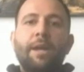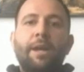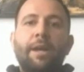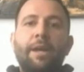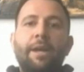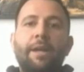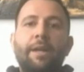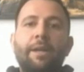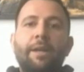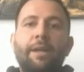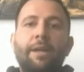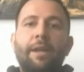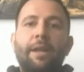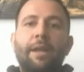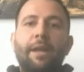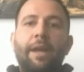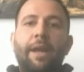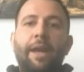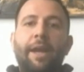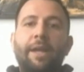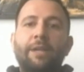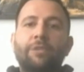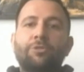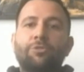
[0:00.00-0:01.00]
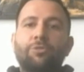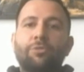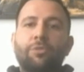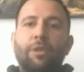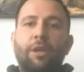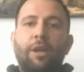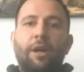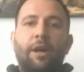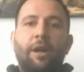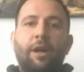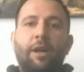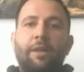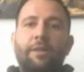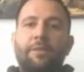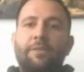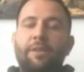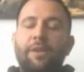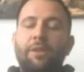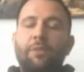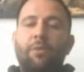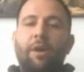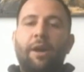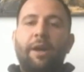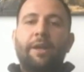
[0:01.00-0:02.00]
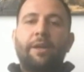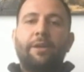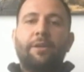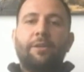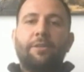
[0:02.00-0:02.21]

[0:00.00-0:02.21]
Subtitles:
And Andrew Luck, T.Y.